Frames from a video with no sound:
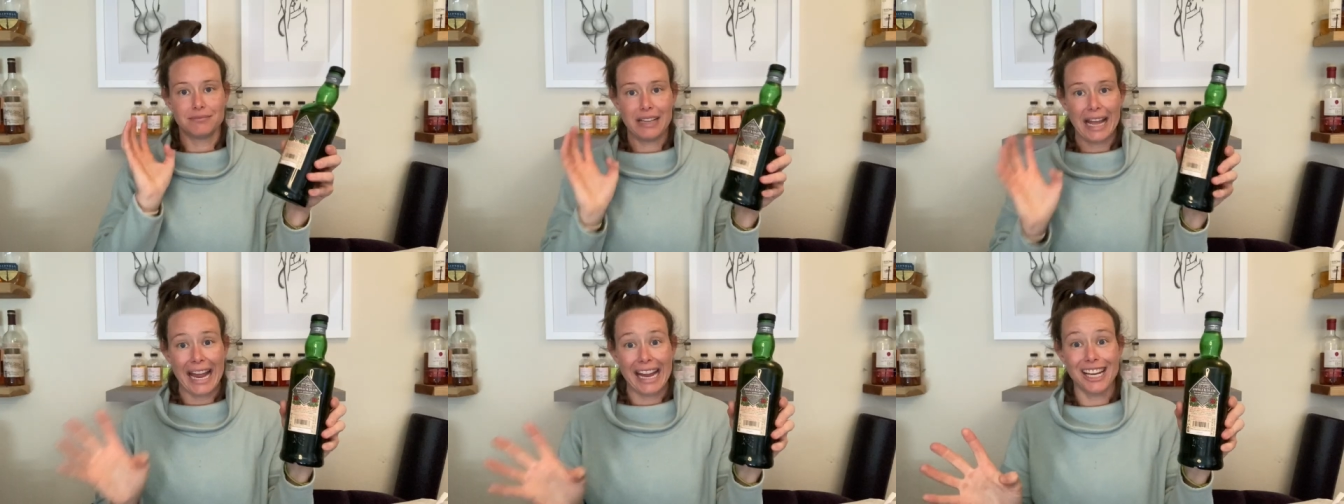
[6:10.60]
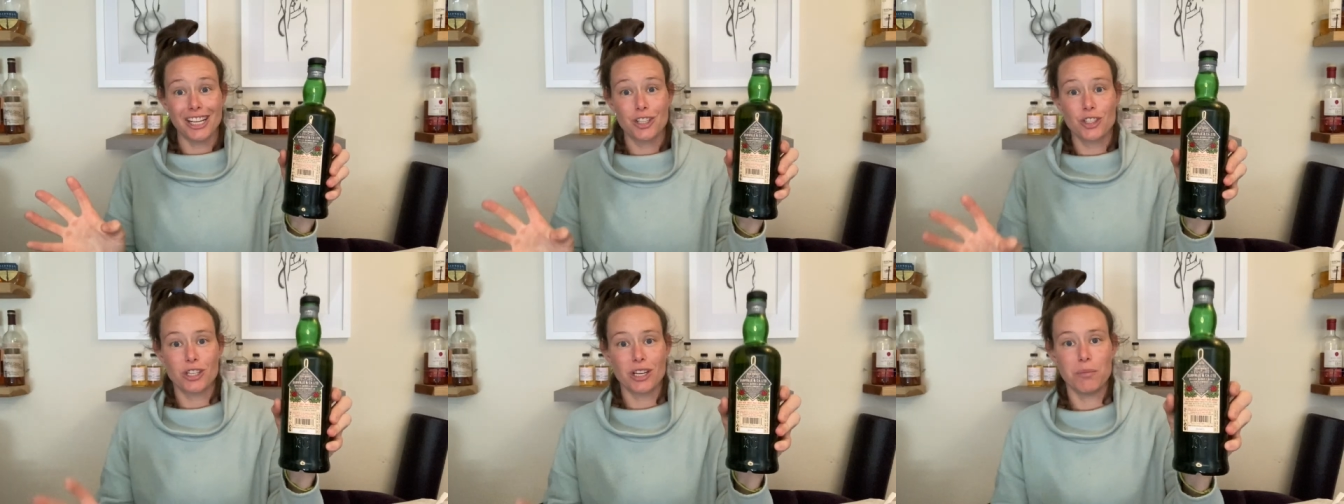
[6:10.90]

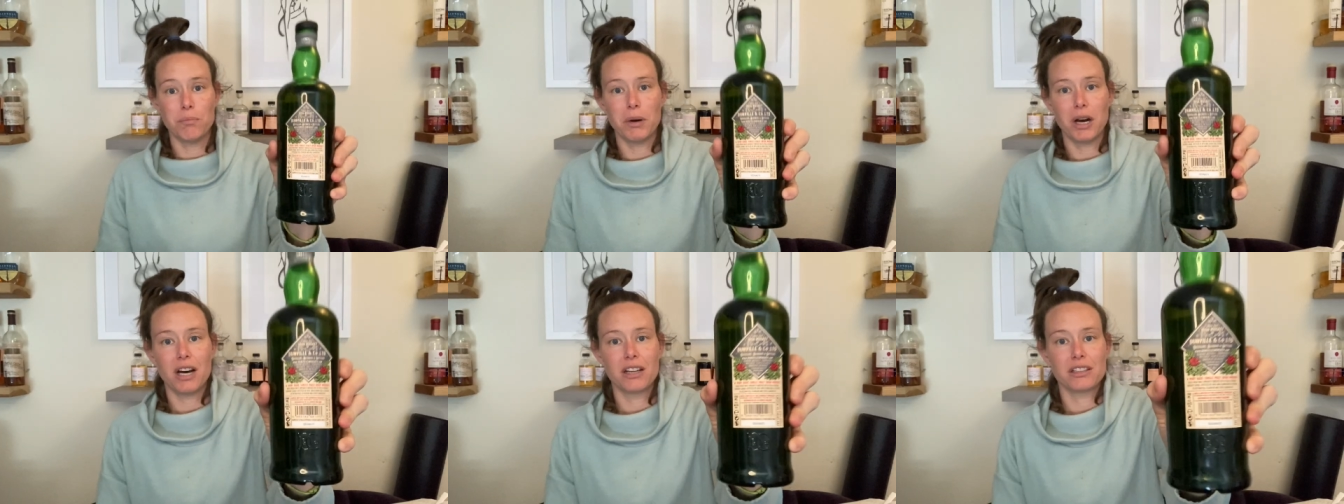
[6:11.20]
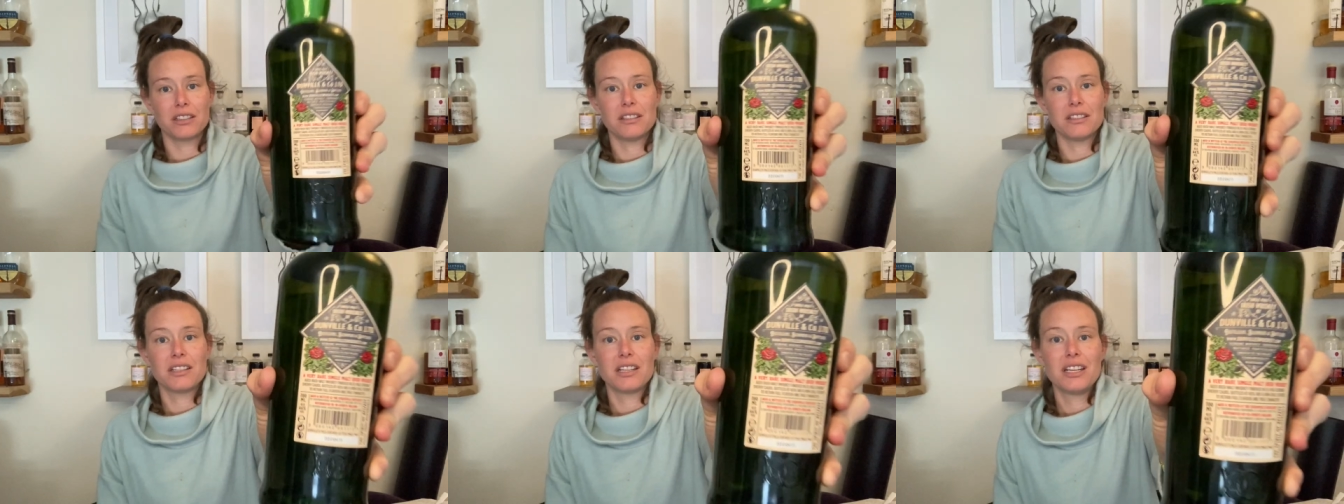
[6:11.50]
Aged and
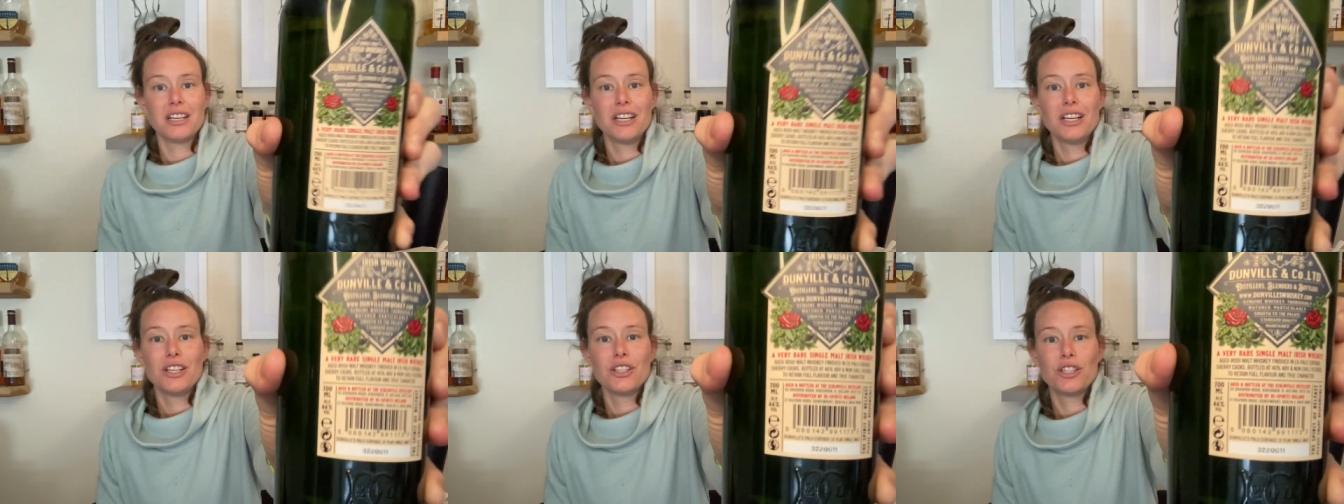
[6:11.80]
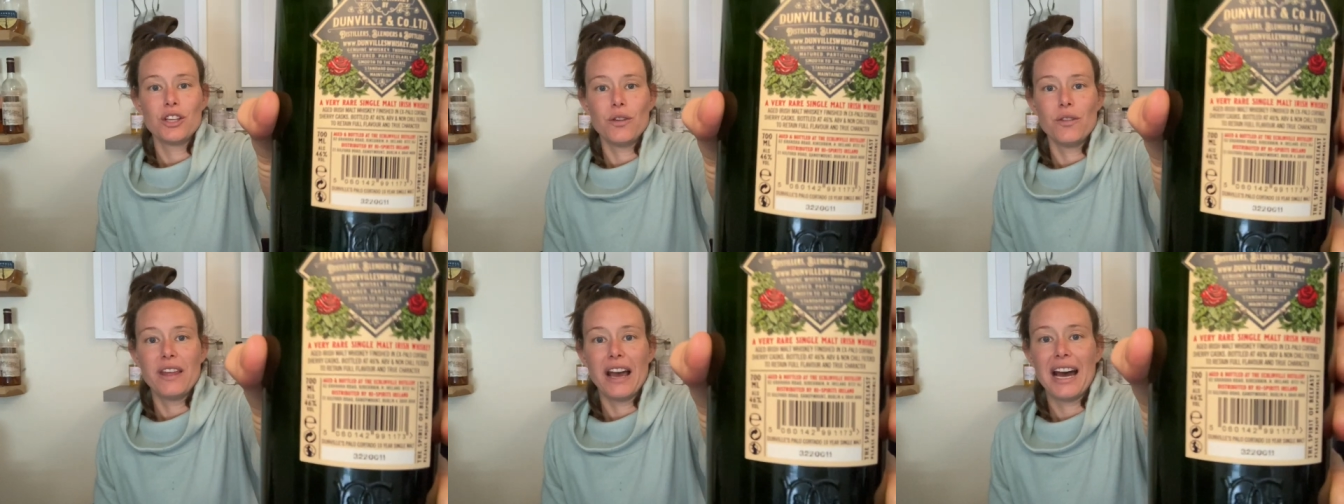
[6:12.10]
bottled.
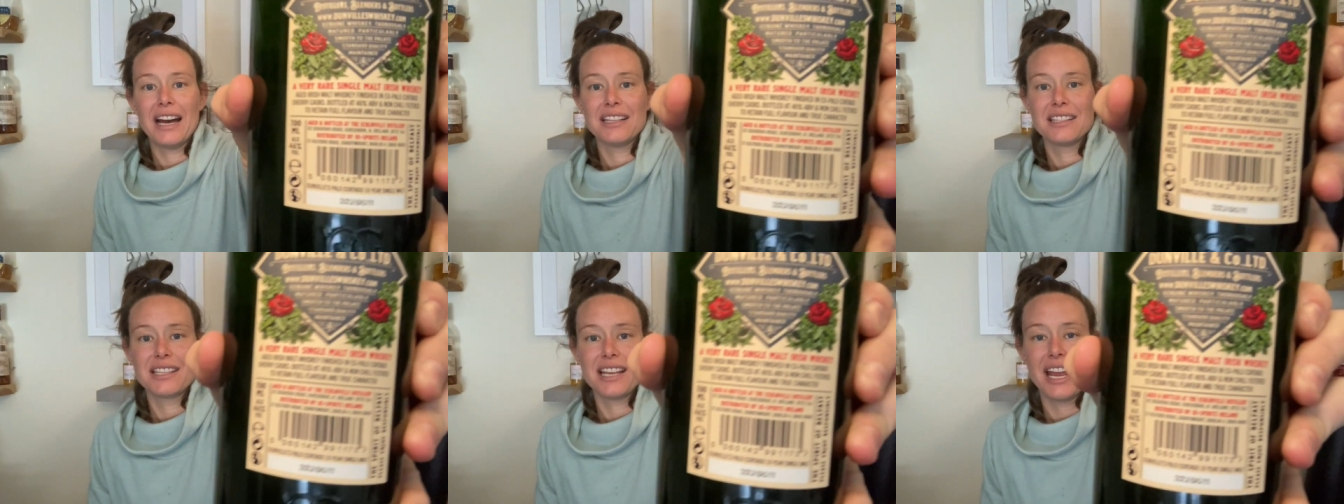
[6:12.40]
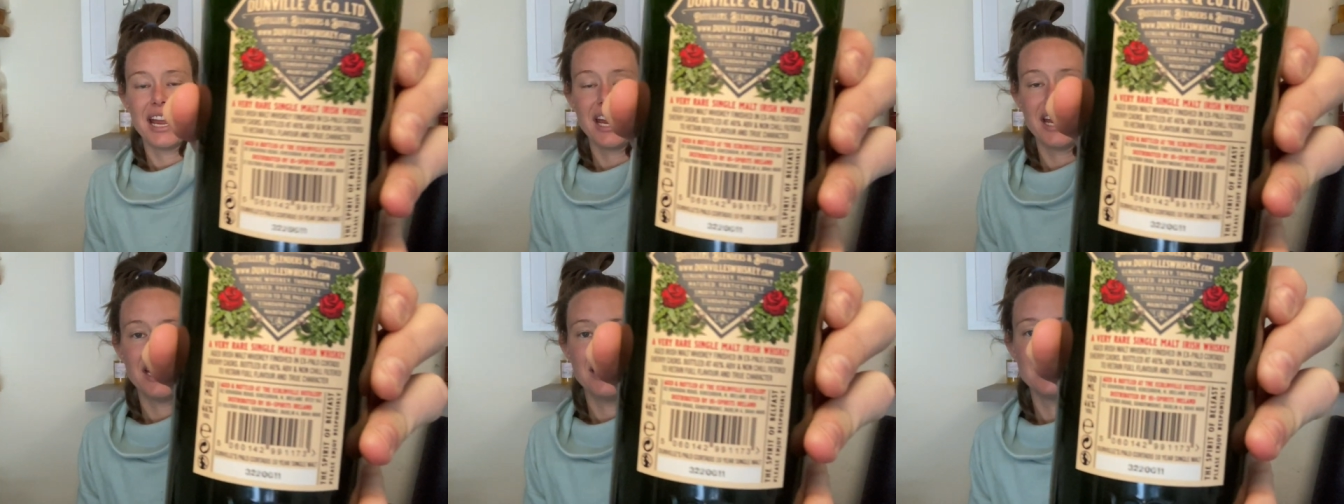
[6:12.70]
So that's
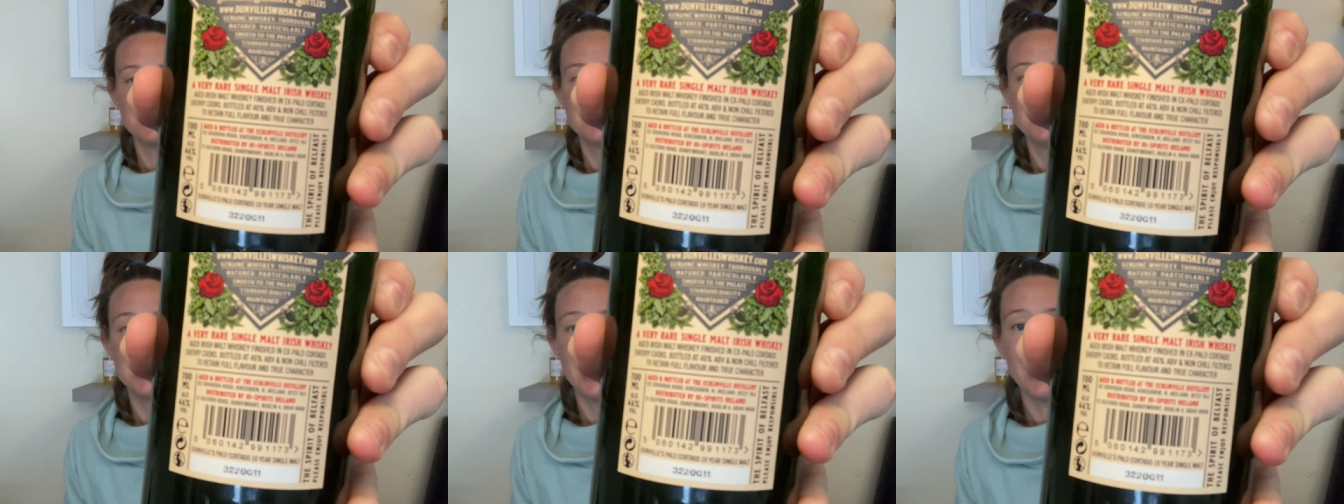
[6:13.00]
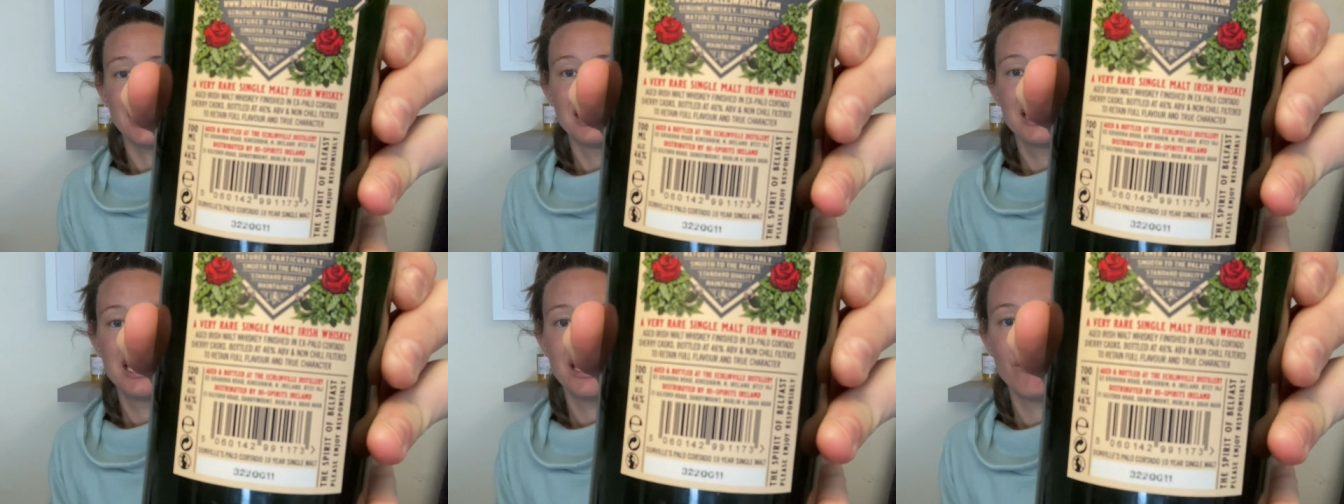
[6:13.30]
a
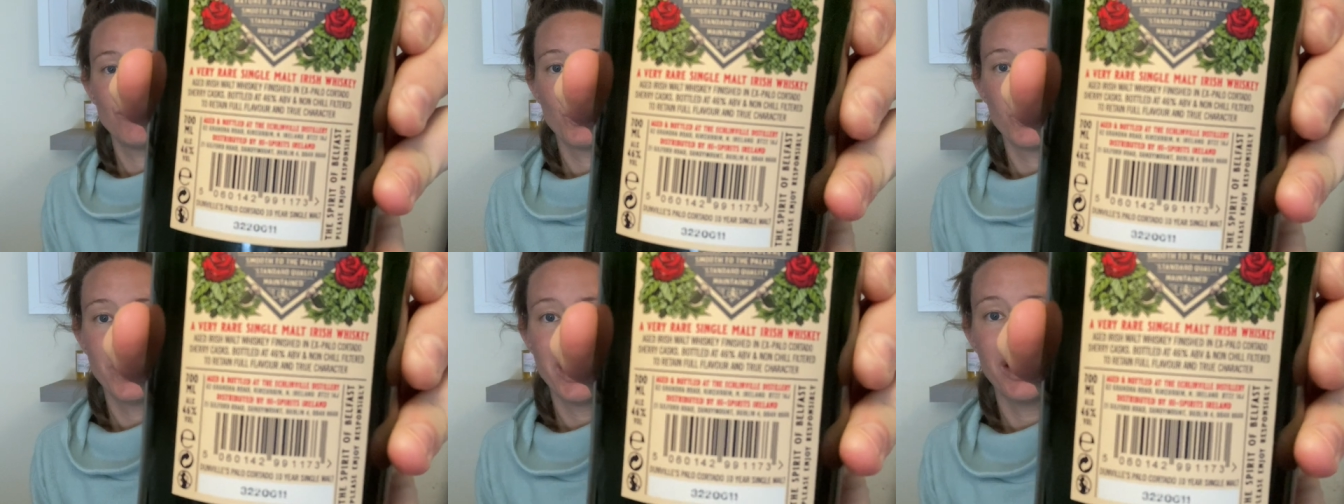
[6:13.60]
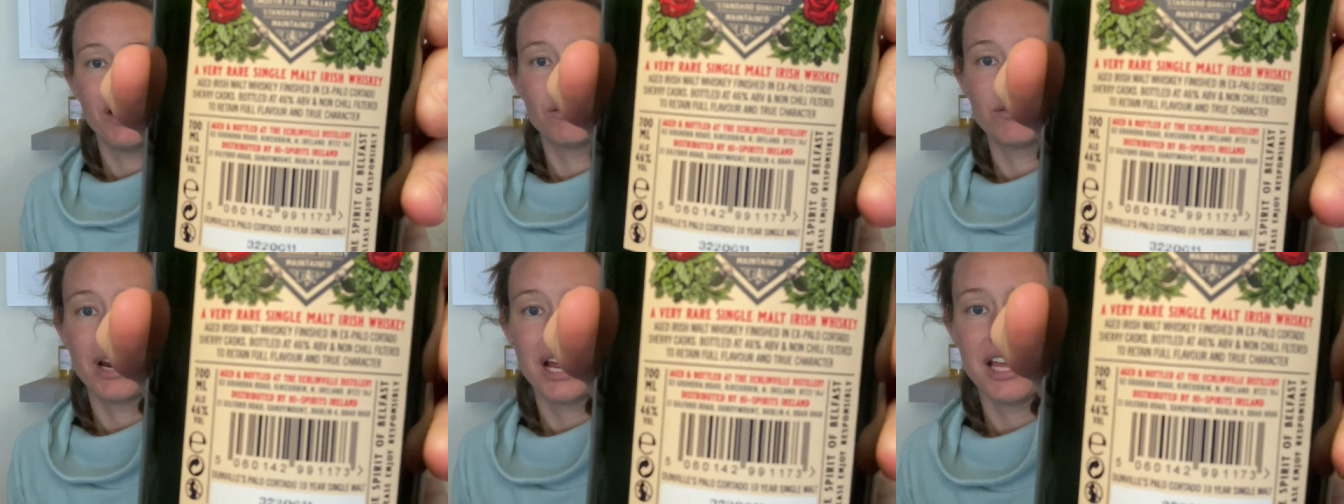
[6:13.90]
dead
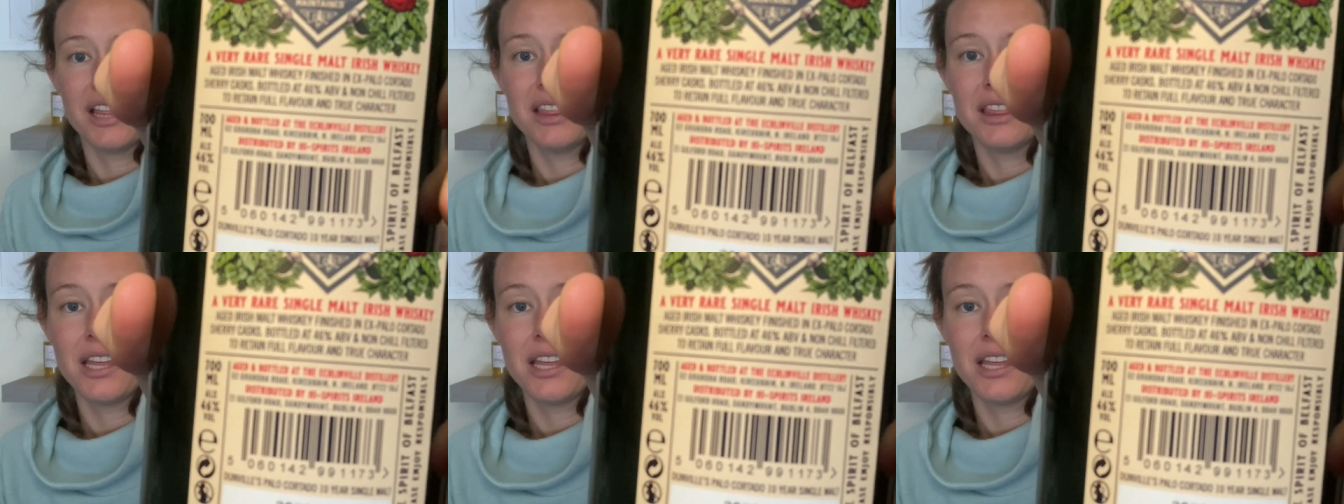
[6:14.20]
giveaway right